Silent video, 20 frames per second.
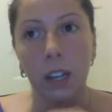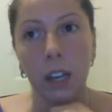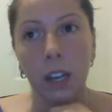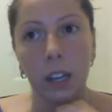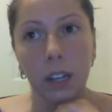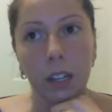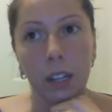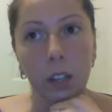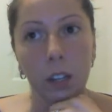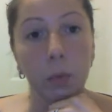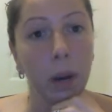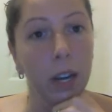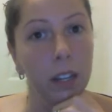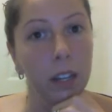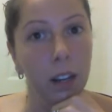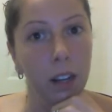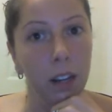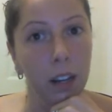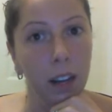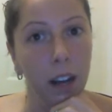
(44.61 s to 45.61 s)
And you
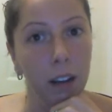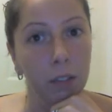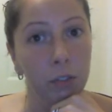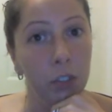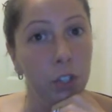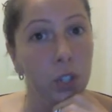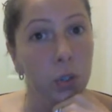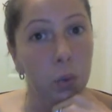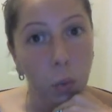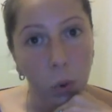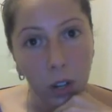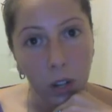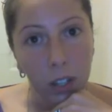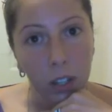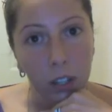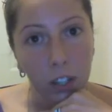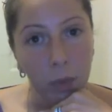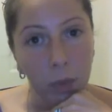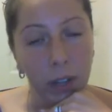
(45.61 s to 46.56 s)
might not have just one,